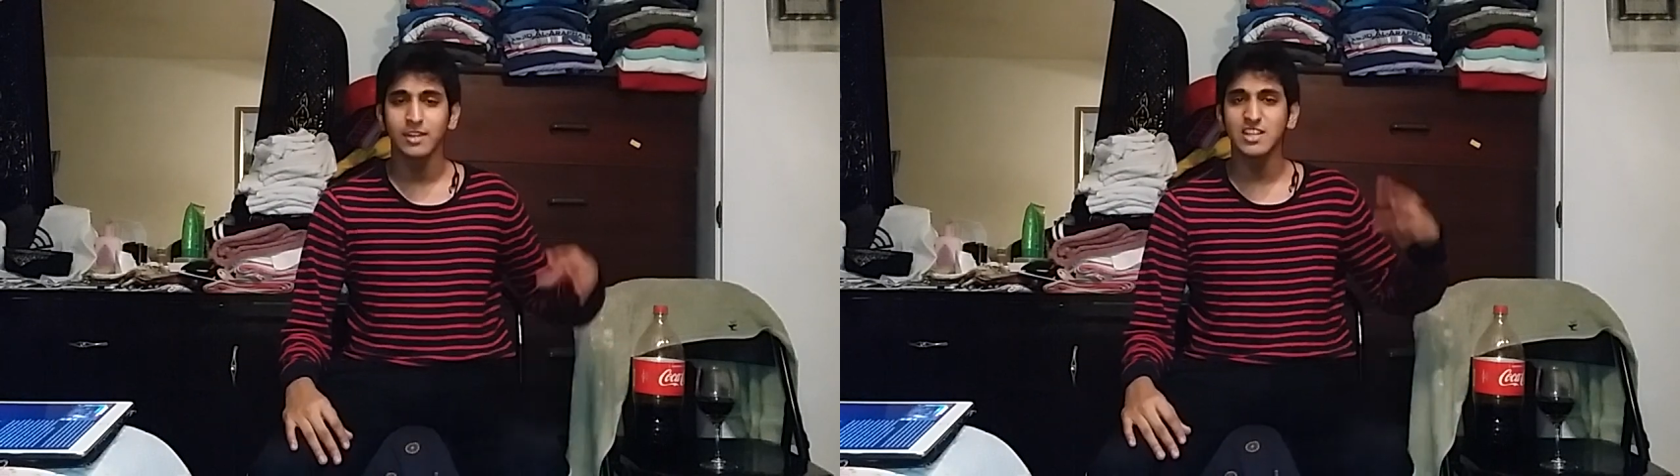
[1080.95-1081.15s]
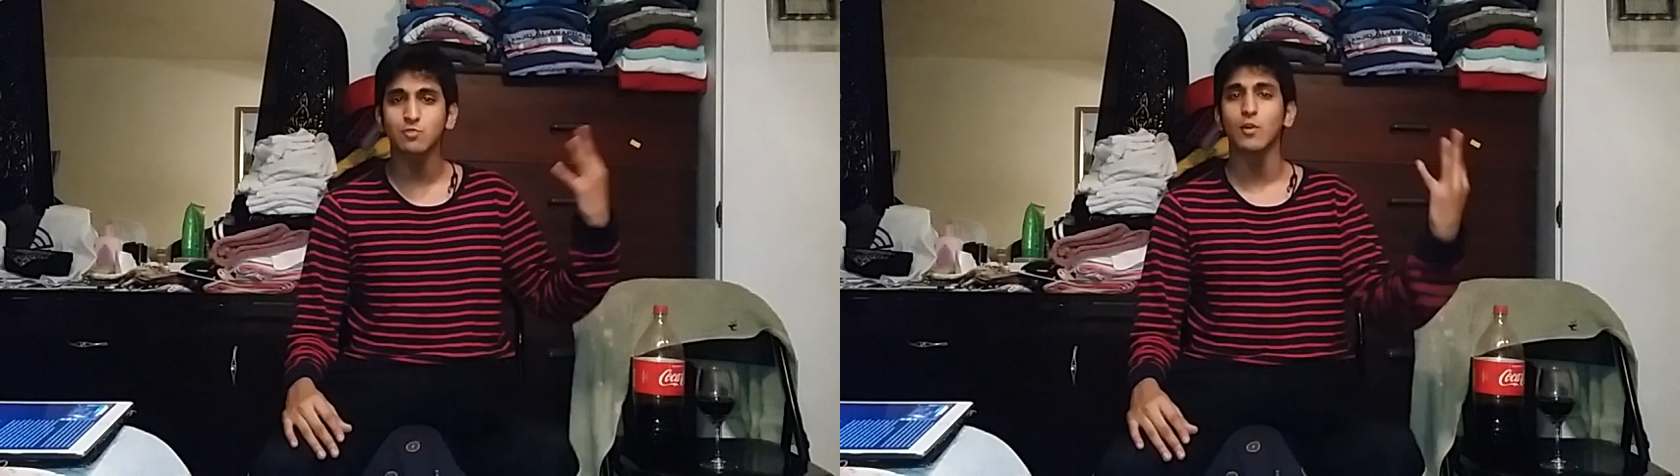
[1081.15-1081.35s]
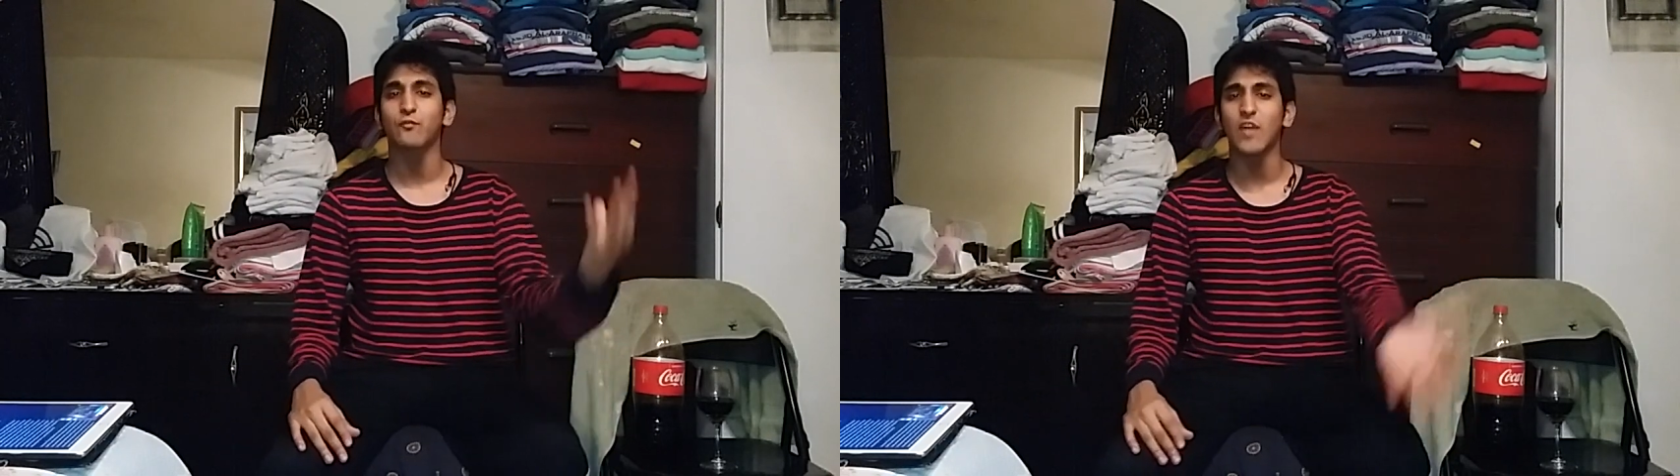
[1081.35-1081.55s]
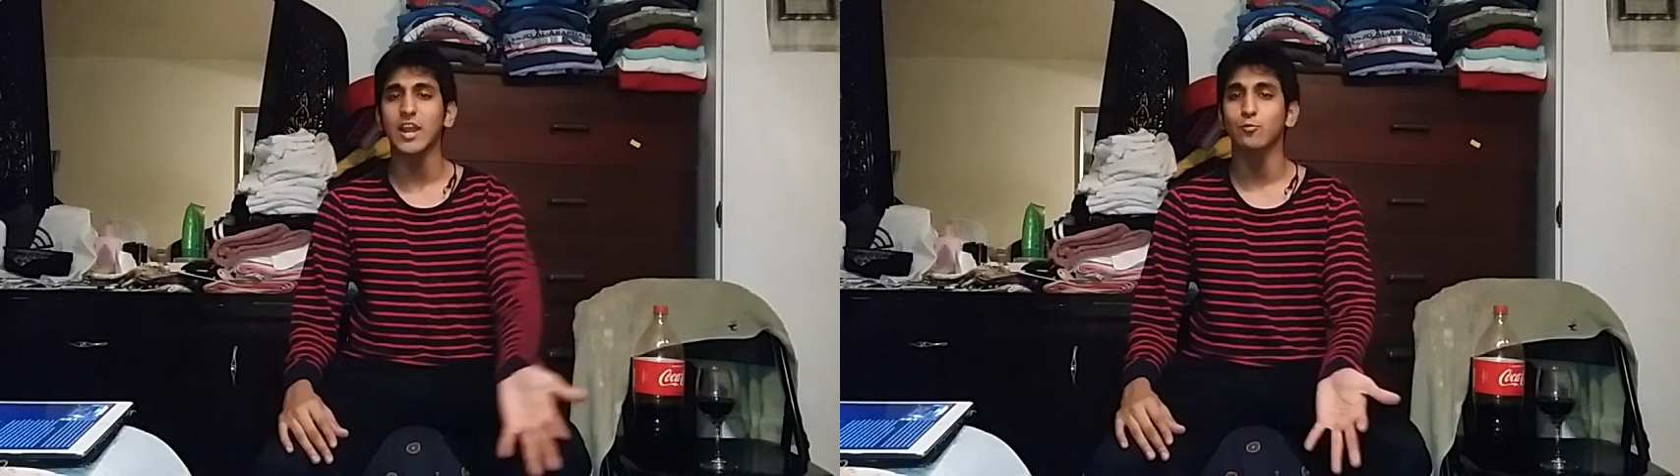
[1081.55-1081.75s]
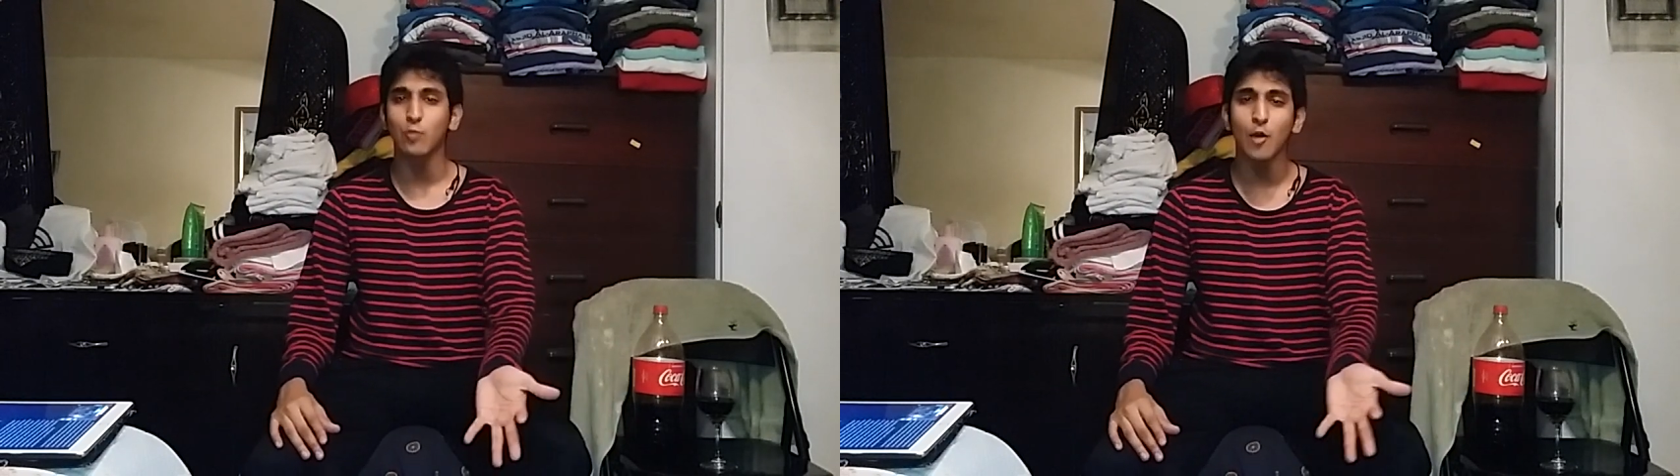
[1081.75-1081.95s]
This is what
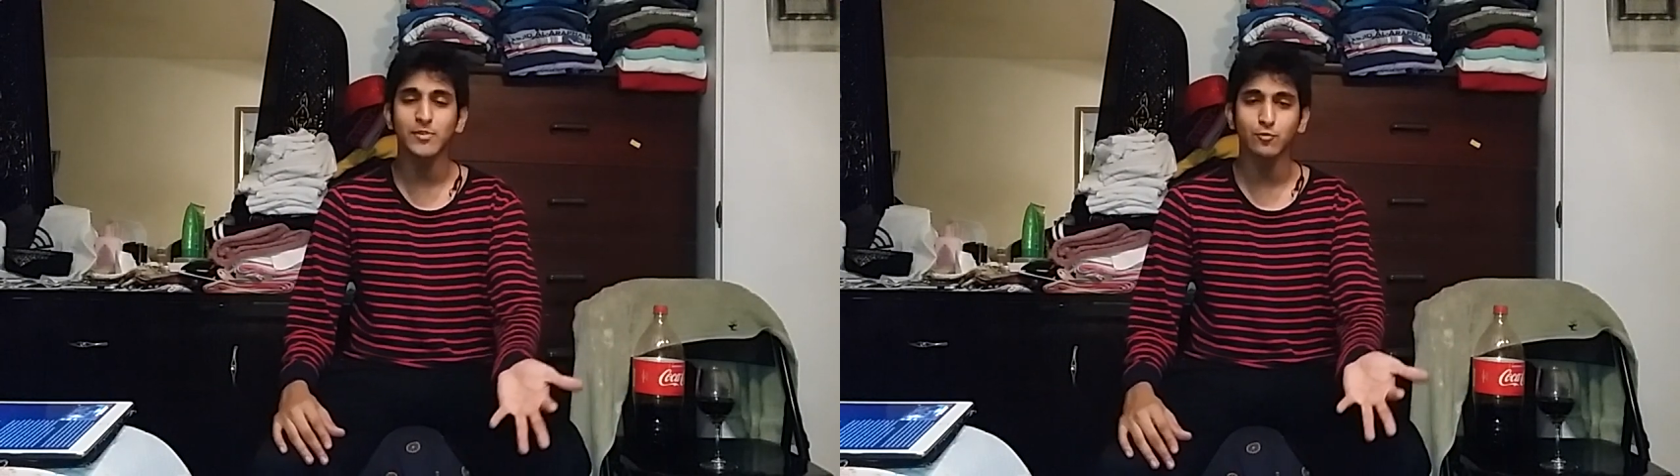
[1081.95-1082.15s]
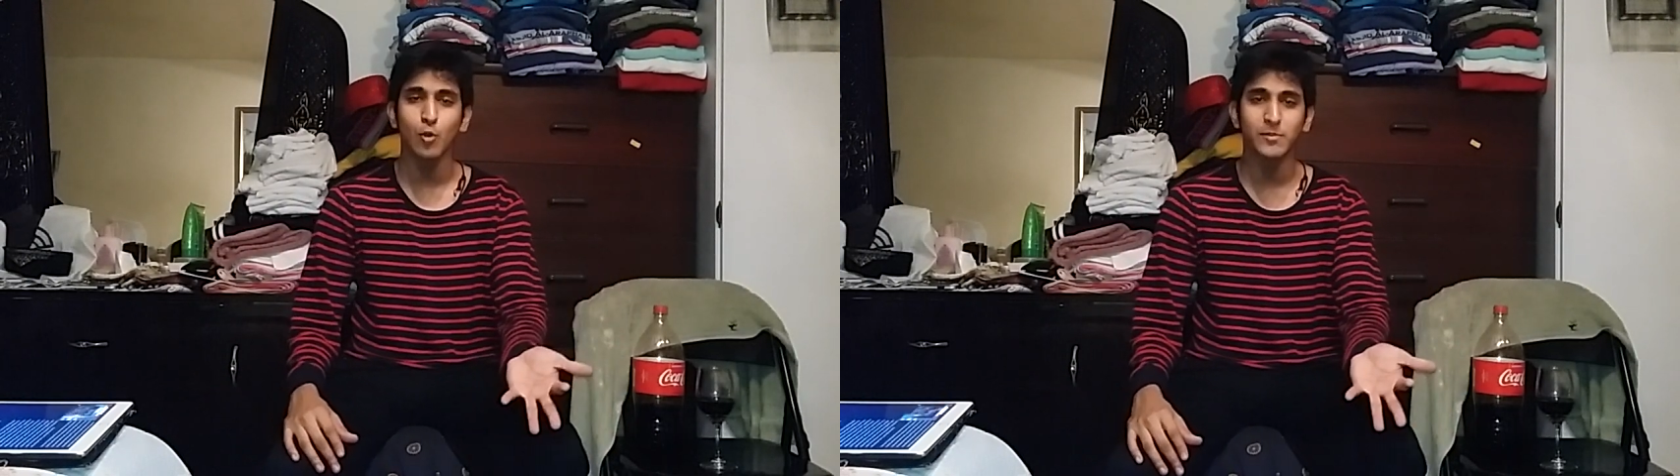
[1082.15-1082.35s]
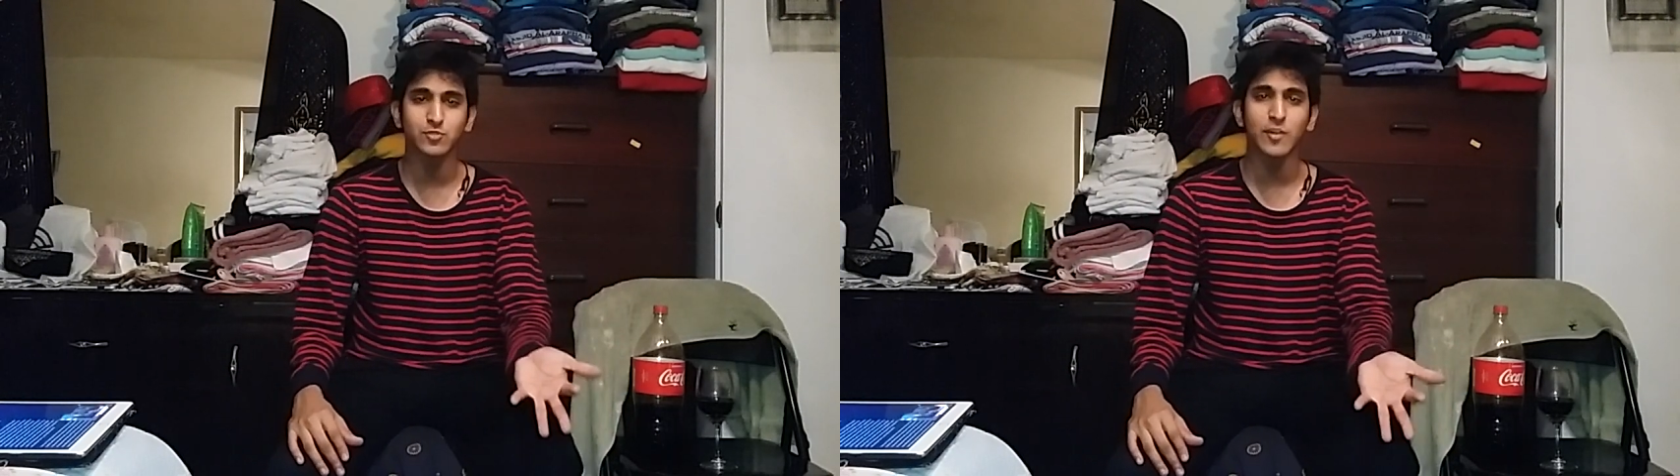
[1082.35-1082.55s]
fucking women's